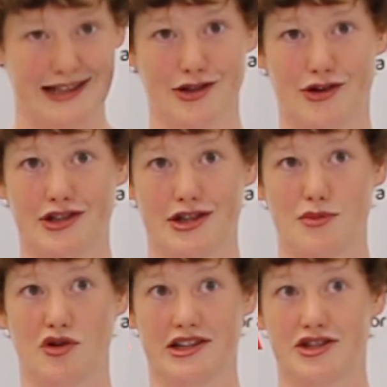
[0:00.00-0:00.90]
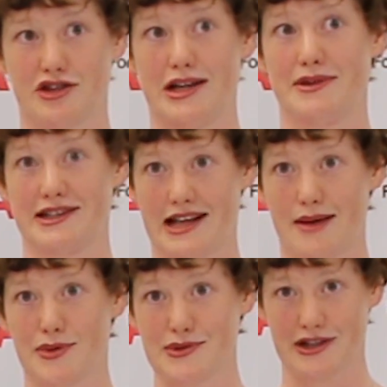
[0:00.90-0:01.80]
latching on to the more extreme
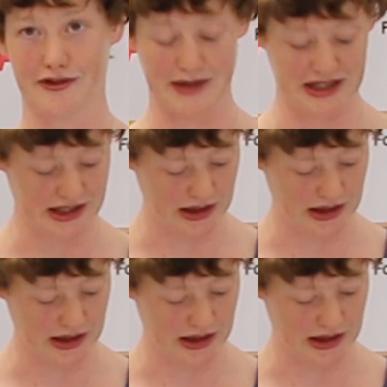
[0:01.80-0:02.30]
examples that have been